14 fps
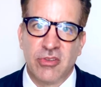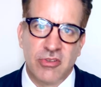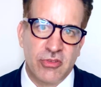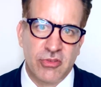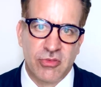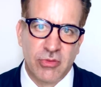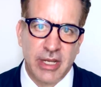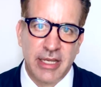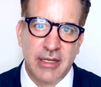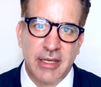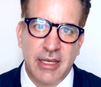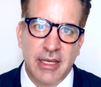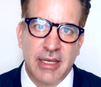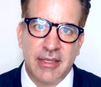interest rate
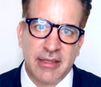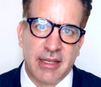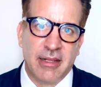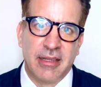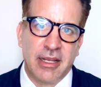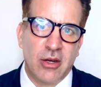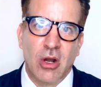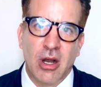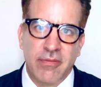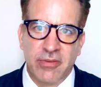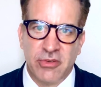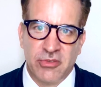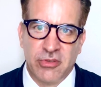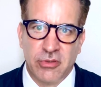that a lender
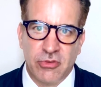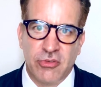offers you.